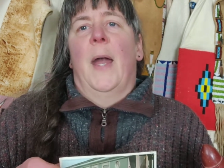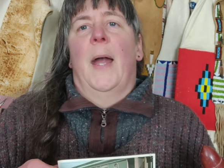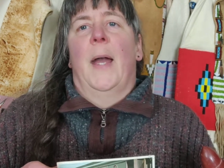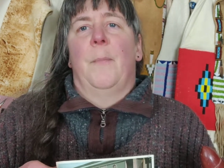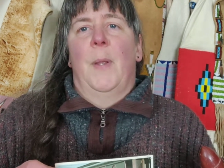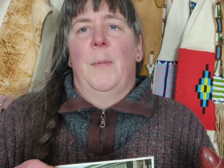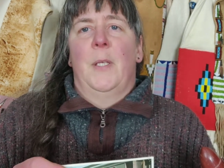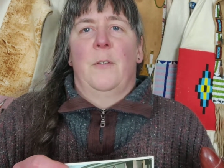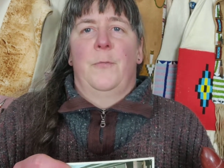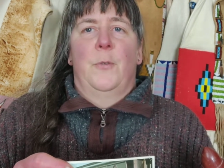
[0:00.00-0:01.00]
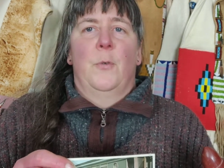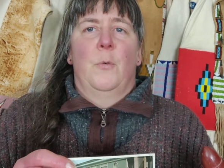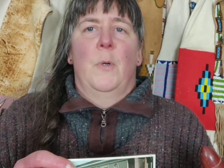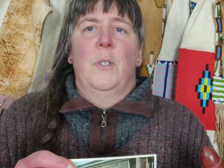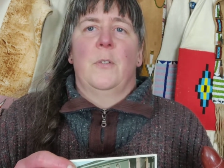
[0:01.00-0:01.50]
And maybe if you
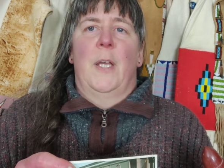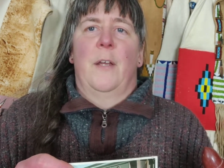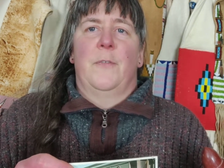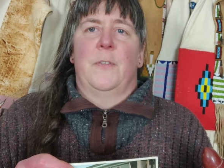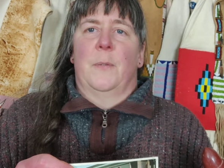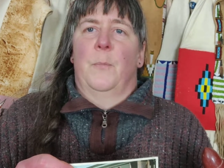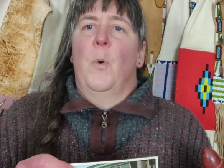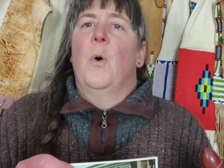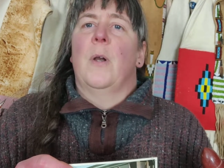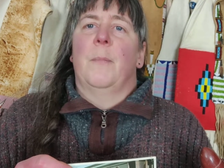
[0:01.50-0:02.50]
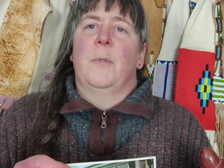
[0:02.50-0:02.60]
want to have some more,